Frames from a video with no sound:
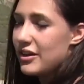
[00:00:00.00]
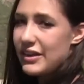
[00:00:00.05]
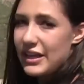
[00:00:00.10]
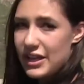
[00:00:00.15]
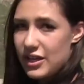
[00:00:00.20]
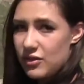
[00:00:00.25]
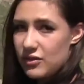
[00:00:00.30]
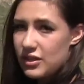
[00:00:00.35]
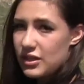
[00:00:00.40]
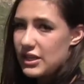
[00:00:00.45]

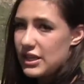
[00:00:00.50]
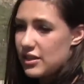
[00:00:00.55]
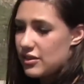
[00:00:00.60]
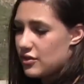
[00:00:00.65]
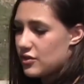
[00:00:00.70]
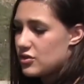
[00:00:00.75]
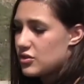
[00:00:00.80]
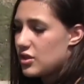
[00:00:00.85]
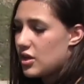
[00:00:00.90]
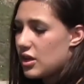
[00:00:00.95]
that you can
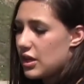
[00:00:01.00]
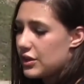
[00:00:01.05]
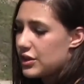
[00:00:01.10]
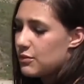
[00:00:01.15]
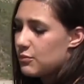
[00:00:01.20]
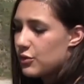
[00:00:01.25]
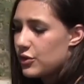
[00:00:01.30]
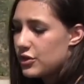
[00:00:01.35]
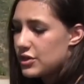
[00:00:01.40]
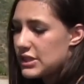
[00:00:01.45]
either stall out
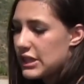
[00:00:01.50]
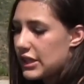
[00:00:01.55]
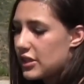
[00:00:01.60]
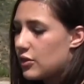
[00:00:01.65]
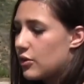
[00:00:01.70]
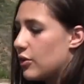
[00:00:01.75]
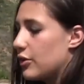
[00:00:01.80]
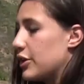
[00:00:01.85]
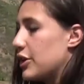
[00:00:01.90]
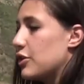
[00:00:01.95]
the
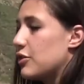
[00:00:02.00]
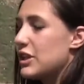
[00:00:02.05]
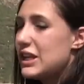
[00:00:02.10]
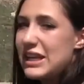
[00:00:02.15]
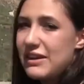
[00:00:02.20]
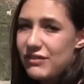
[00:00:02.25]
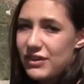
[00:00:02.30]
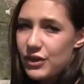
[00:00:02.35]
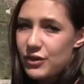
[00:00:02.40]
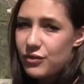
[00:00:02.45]
motorcycle or you
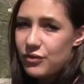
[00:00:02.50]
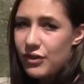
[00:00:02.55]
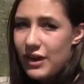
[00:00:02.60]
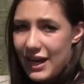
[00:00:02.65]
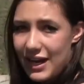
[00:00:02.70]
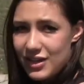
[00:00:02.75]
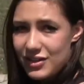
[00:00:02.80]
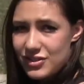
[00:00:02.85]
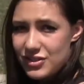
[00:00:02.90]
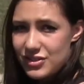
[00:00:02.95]
can even
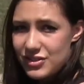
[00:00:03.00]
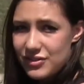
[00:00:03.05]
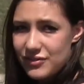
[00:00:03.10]
crash.